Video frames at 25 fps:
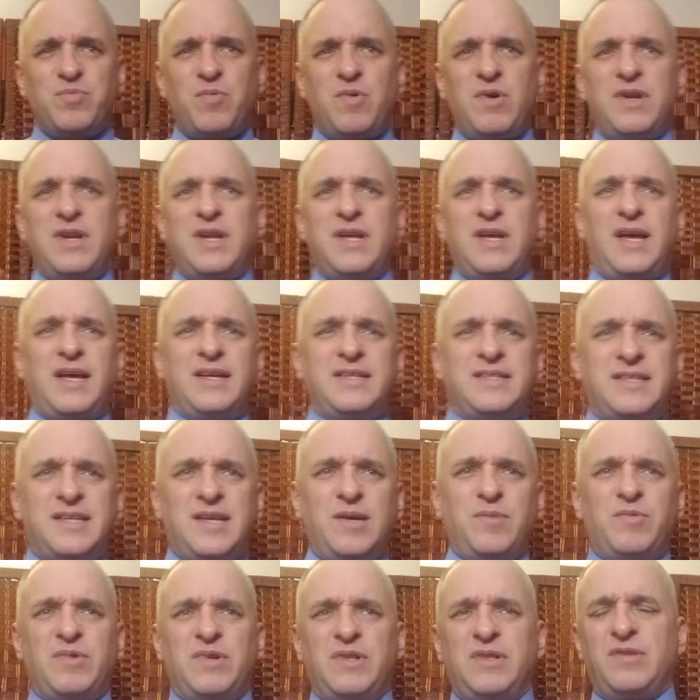one I
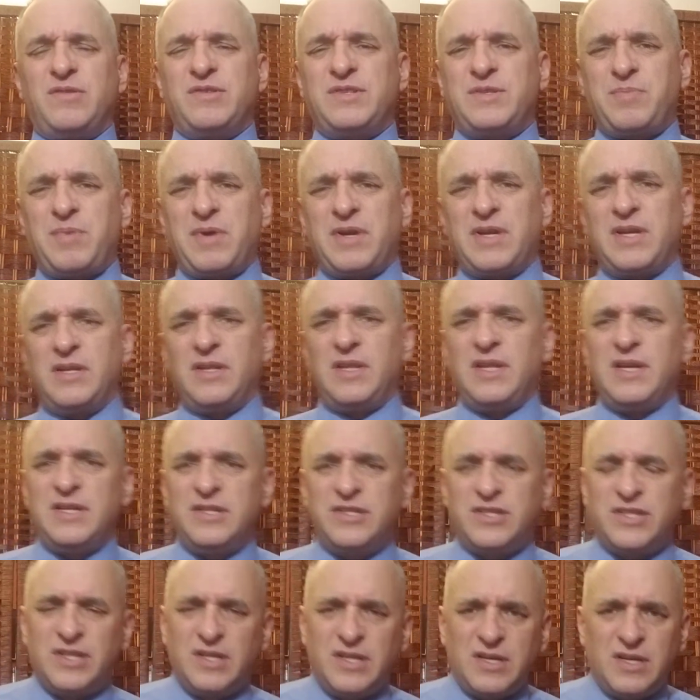say with a little
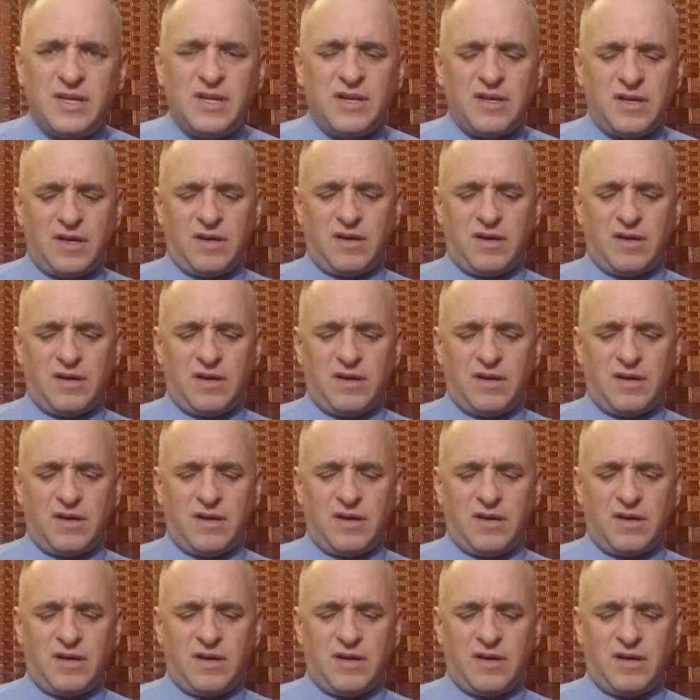speculation.